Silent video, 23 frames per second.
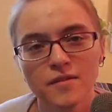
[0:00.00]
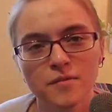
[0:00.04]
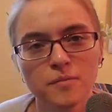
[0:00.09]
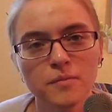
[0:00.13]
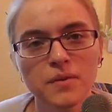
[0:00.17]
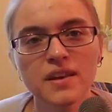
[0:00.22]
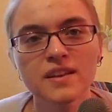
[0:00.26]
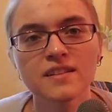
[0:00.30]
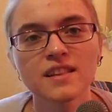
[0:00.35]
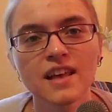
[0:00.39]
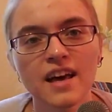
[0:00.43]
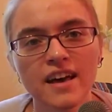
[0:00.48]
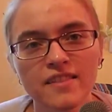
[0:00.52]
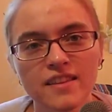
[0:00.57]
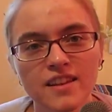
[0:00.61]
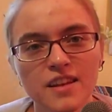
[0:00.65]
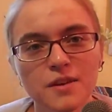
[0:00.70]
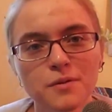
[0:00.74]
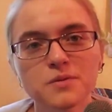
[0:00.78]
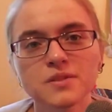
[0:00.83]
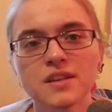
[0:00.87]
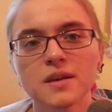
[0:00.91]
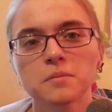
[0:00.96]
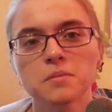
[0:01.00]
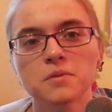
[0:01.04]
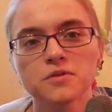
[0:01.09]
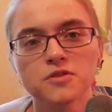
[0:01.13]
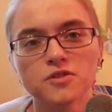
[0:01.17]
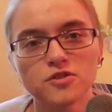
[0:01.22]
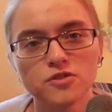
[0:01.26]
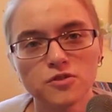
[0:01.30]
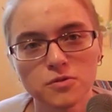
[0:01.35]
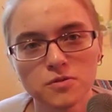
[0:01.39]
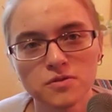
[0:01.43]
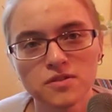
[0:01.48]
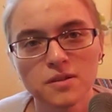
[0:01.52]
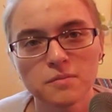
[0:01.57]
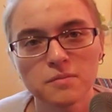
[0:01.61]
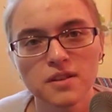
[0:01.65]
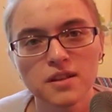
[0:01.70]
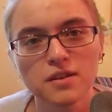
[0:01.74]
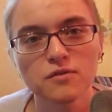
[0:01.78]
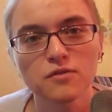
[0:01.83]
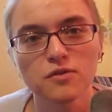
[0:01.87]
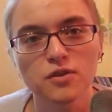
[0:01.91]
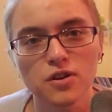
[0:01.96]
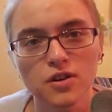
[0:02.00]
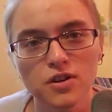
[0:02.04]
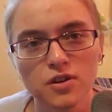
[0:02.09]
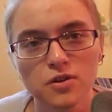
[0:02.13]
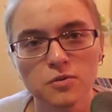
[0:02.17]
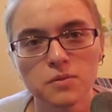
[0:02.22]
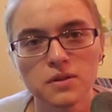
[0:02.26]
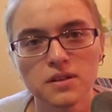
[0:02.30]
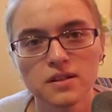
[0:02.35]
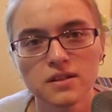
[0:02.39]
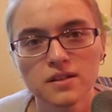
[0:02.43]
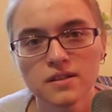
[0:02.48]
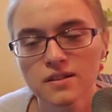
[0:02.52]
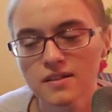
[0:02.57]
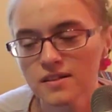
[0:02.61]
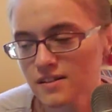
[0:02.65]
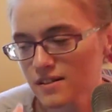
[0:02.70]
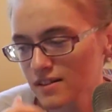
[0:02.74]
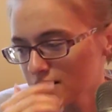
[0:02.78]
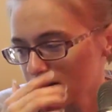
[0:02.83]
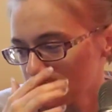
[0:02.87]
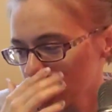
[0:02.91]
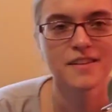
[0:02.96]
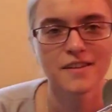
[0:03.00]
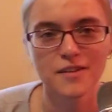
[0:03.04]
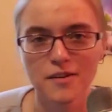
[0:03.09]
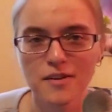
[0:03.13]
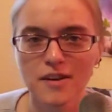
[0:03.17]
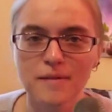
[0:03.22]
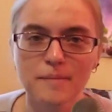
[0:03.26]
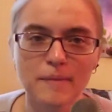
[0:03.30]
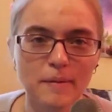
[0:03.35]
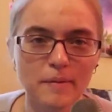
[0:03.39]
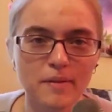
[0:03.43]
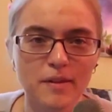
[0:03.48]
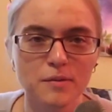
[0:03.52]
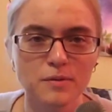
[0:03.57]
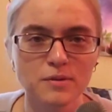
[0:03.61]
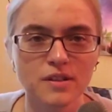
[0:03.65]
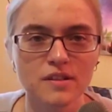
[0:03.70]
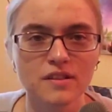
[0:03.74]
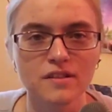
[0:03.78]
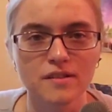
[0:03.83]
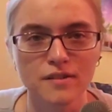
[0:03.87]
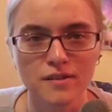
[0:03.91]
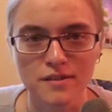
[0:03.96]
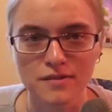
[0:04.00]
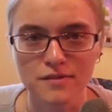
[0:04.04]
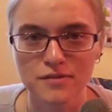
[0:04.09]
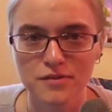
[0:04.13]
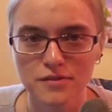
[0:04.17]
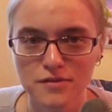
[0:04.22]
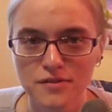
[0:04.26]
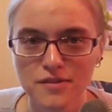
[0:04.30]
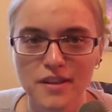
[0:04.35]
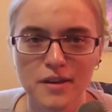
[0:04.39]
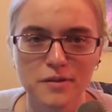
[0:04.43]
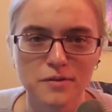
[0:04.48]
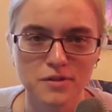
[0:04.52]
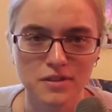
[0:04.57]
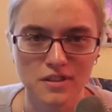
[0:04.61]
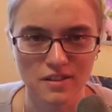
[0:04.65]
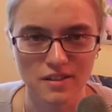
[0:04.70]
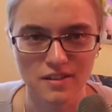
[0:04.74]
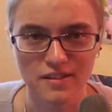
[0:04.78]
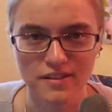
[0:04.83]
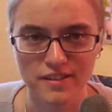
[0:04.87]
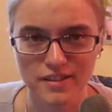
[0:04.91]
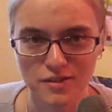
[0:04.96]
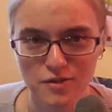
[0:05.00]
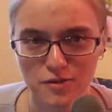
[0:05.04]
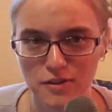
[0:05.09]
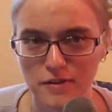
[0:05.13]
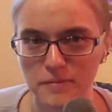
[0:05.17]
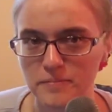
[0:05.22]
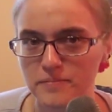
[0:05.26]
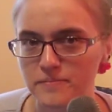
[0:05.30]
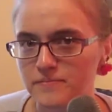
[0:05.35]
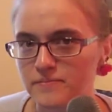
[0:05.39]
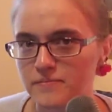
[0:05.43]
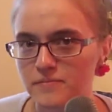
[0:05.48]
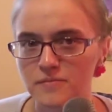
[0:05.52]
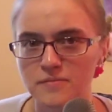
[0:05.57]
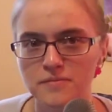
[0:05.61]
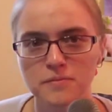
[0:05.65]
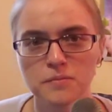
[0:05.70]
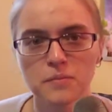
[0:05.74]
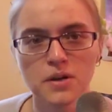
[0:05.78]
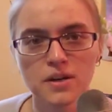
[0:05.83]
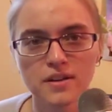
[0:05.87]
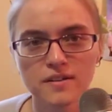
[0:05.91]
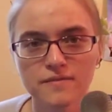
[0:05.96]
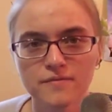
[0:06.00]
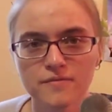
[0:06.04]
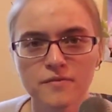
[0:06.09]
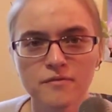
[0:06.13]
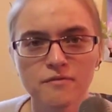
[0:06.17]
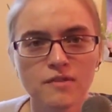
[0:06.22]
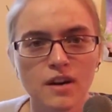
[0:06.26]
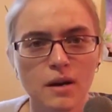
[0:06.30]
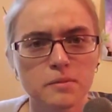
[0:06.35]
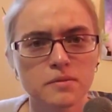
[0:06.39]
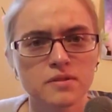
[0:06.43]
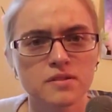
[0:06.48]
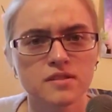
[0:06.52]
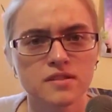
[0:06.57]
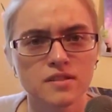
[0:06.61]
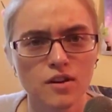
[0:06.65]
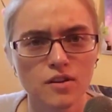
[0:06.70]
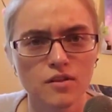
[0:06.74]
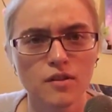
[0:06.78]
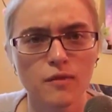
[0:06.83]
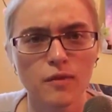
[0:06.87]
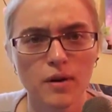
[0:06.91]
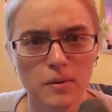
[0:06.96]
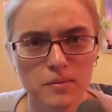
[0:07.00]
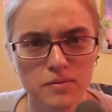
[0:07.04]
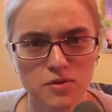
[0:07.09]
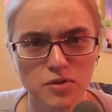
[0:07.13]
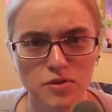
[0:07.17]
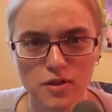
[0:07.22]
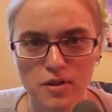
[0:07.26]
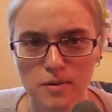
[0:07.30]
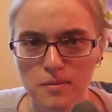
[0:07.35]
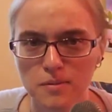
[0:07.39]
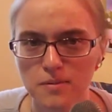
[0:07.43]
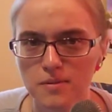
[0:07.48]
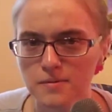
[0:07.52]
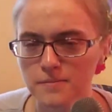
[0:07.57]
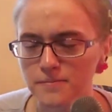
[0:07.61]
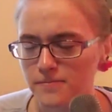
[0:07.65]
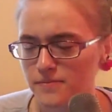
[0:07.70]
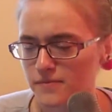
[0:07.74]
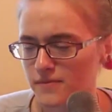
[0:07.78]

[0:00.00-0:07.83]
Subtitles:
Be glad that he was able to do something for a human. Okay, maybe that was a little that was a little extreme. But the rabbits are terrible.